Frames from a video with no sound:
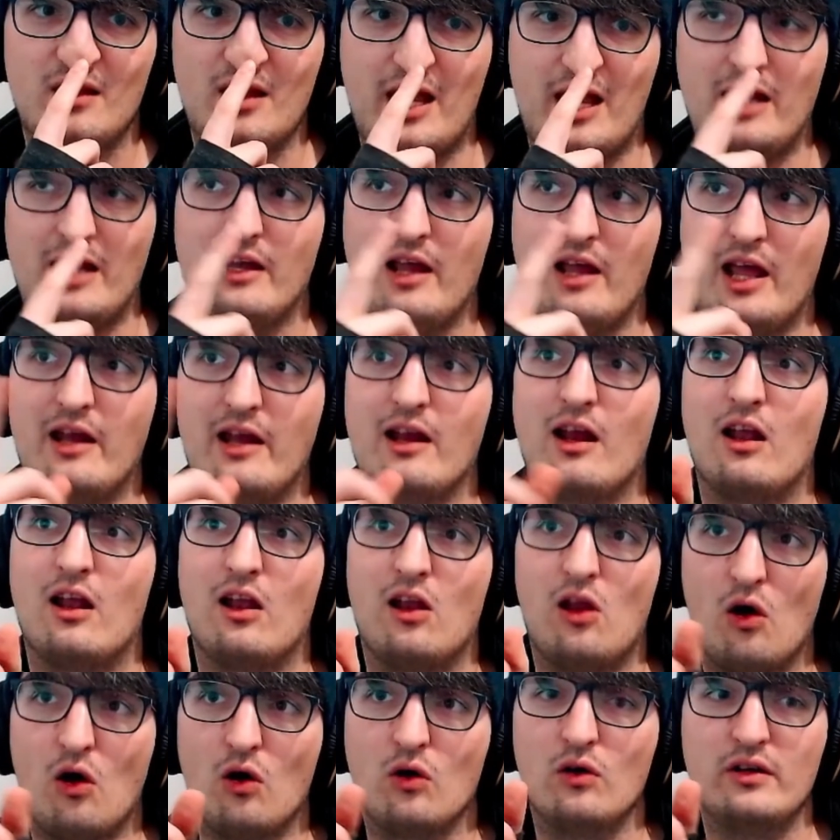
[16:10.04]
In a
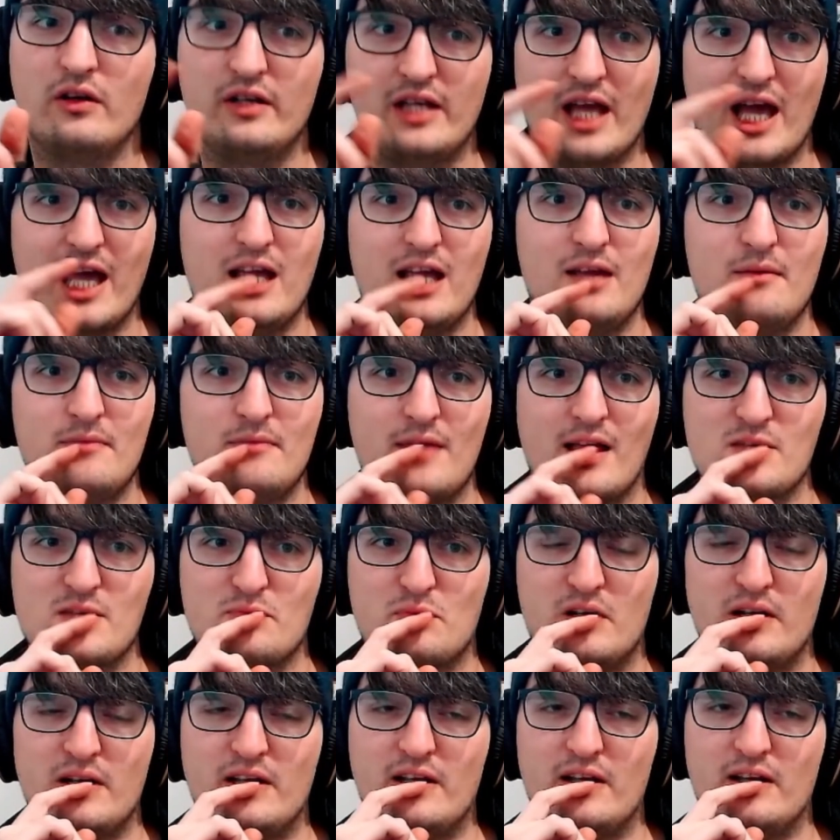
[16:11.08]
long game, that's
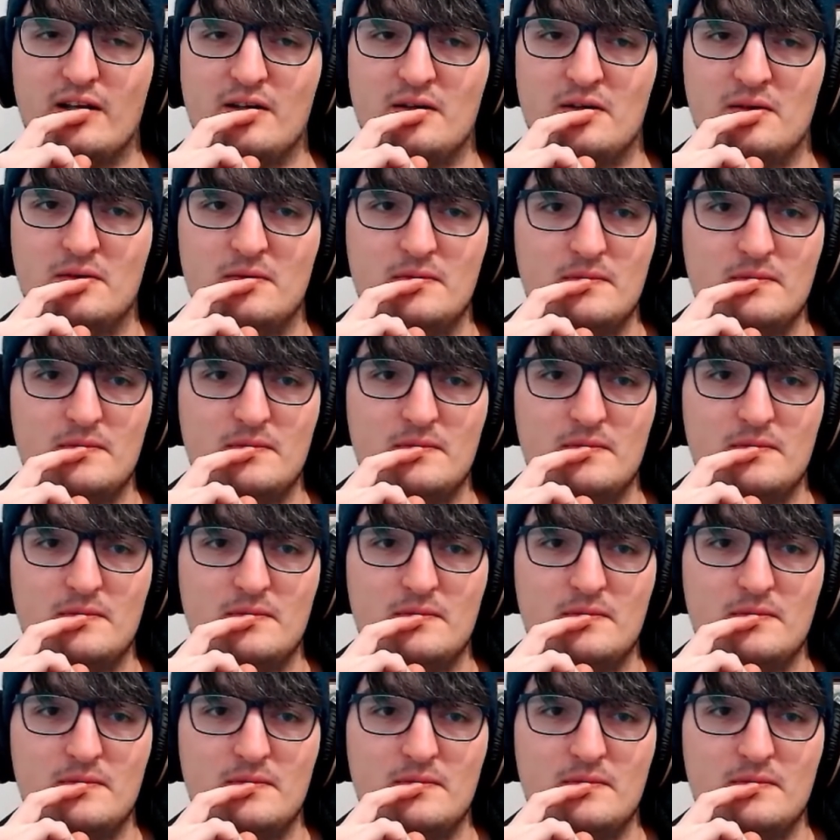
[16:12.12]
pretty good.